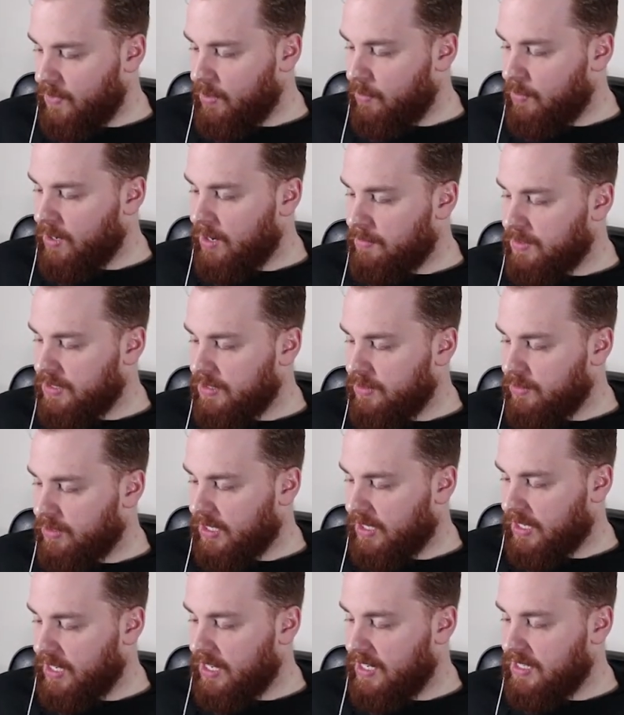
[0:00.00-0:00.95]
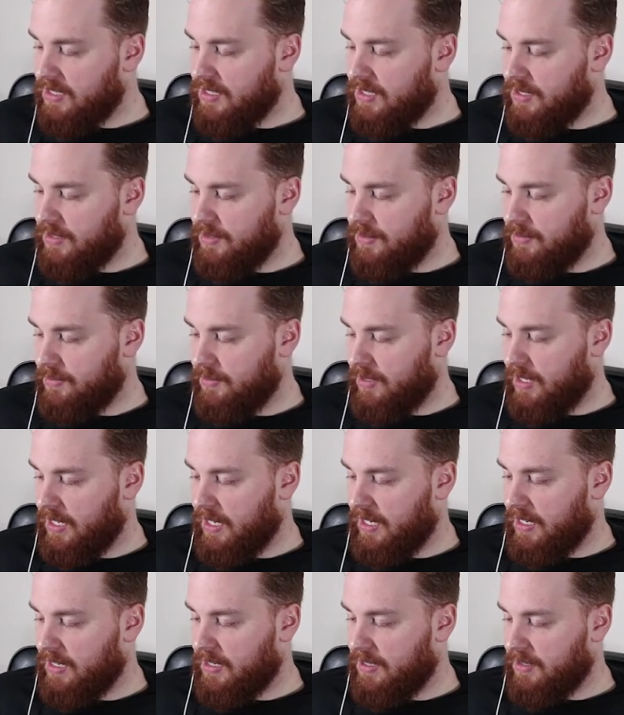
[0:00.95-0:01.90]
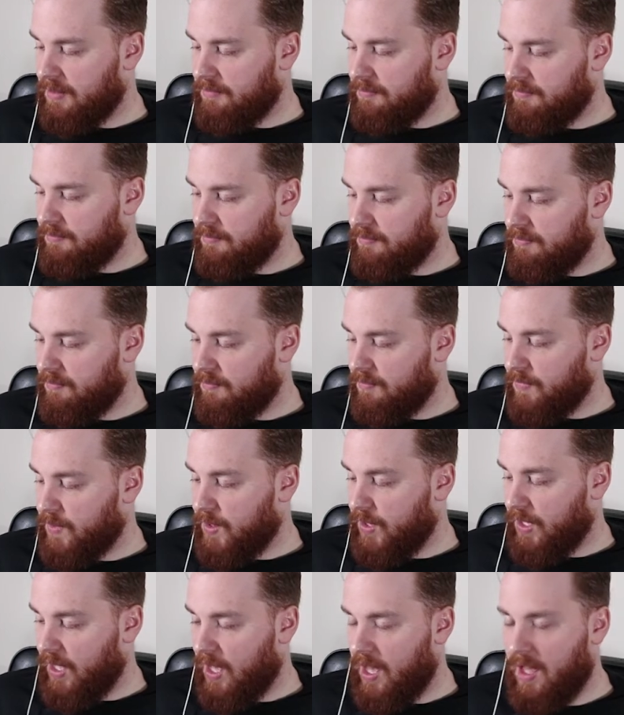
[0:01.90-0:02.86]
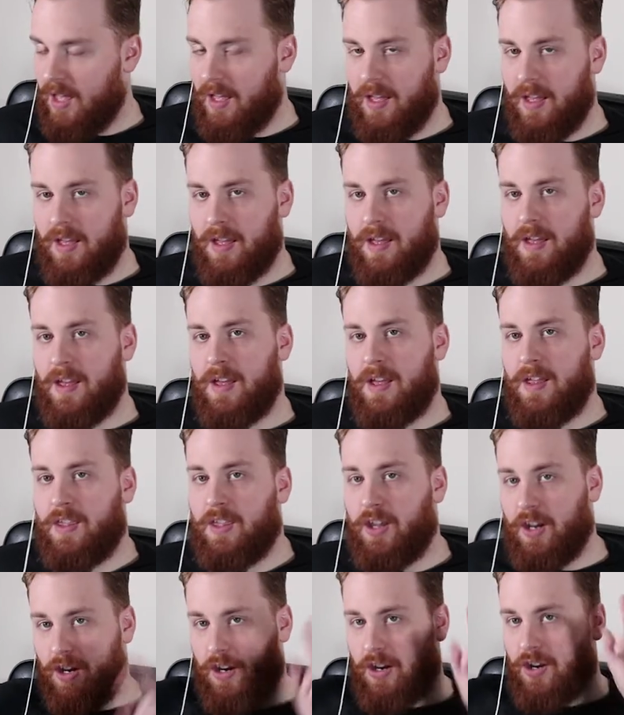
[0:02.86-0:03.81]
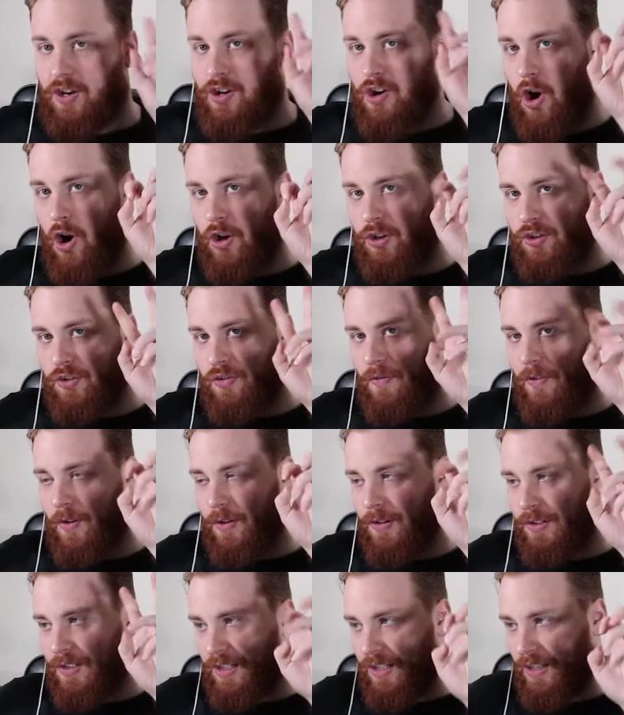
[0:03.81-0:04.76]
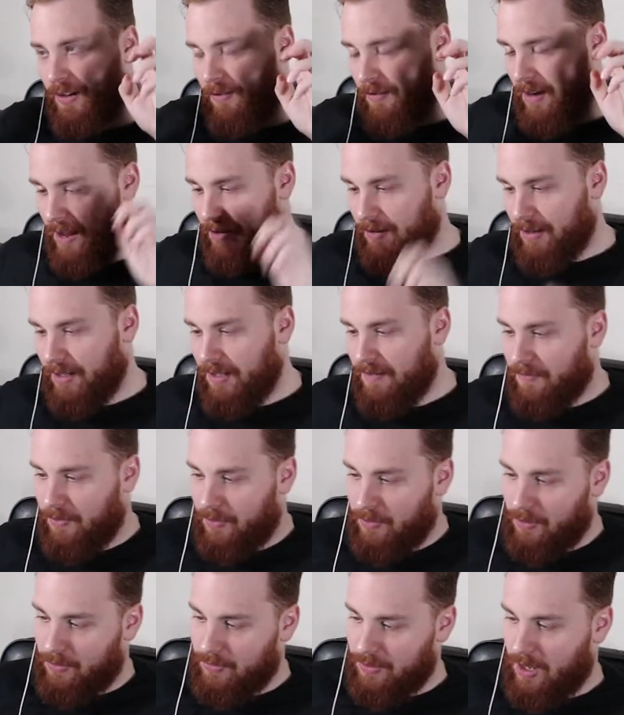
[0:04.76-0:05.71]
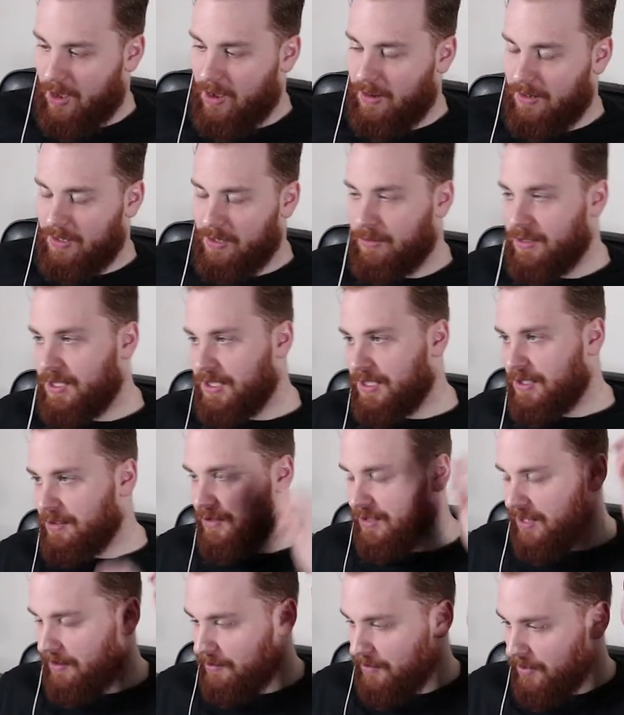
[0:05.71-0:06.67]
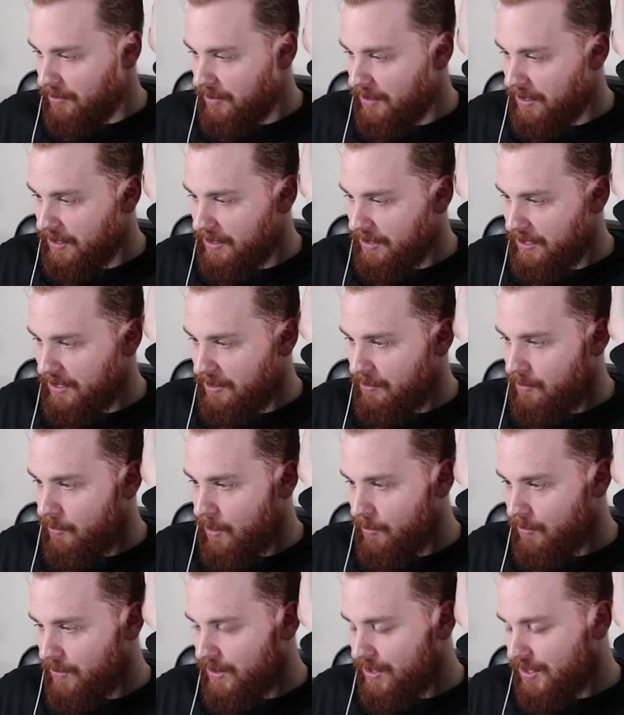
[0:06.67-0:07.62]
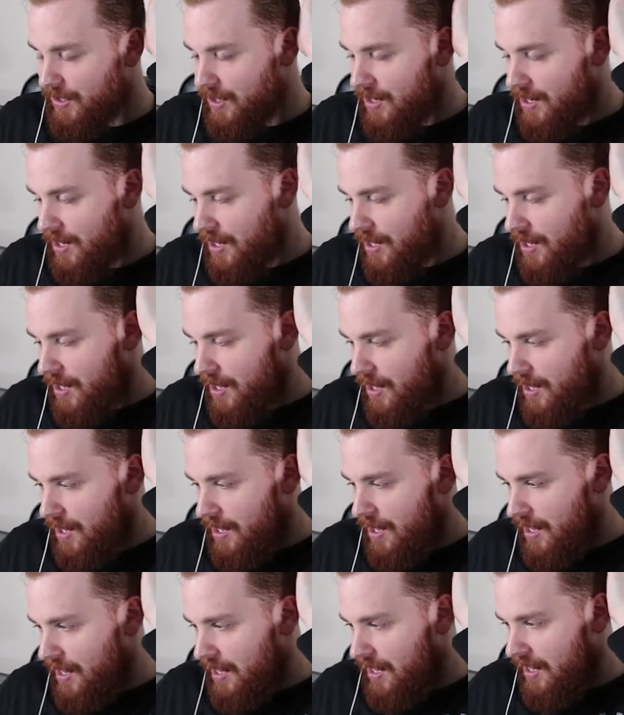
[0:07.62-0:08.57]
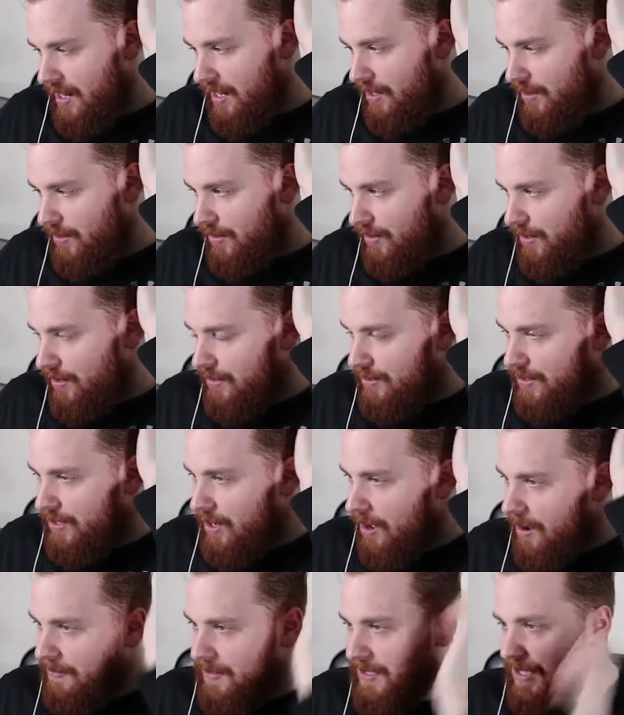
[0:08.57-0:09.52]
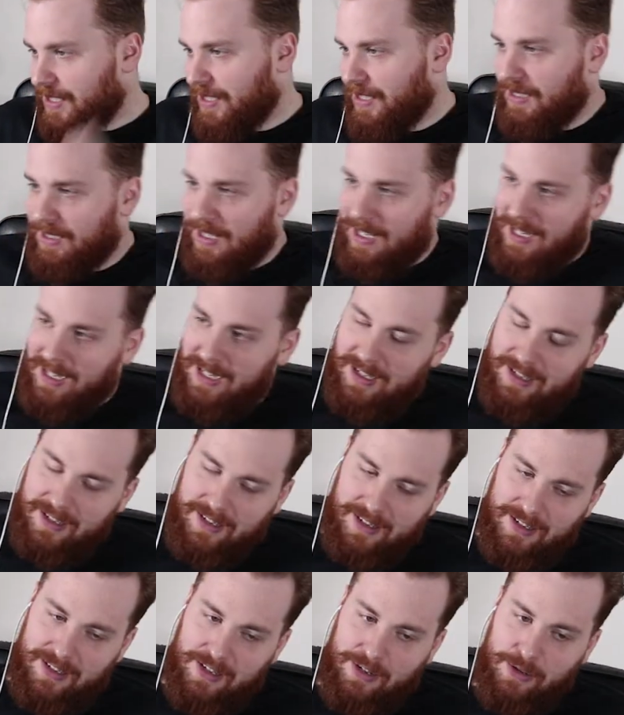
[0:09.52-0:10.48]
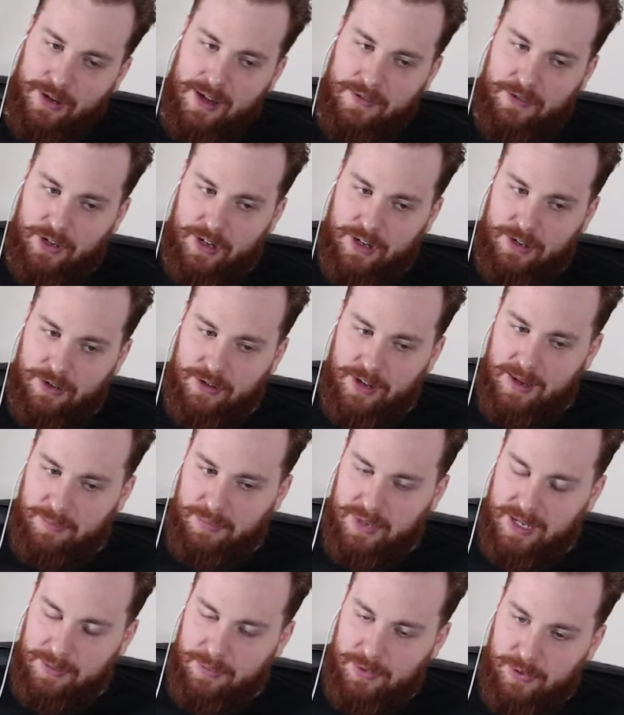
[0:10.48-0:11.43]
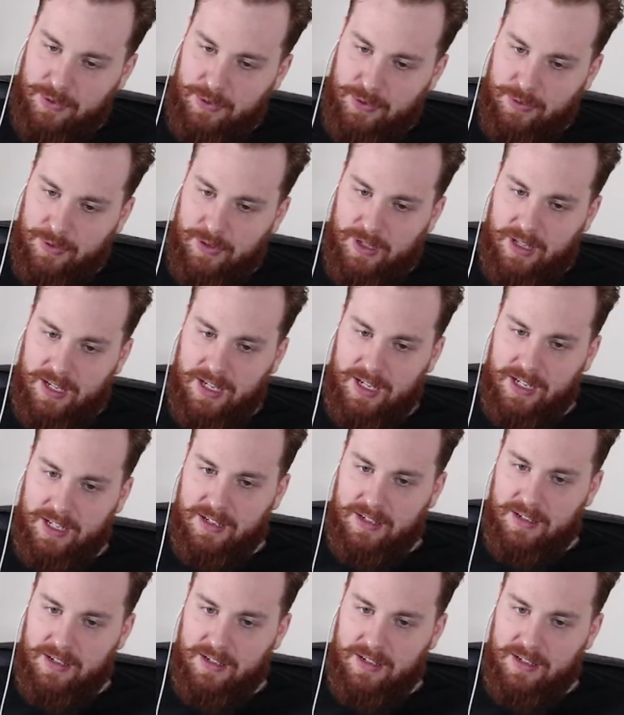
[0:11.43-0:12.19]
when I was looking into, like, the controversy around it, for those audio listeners, I'm doing the quotes. There's obviously, like, you have your internet people who are like,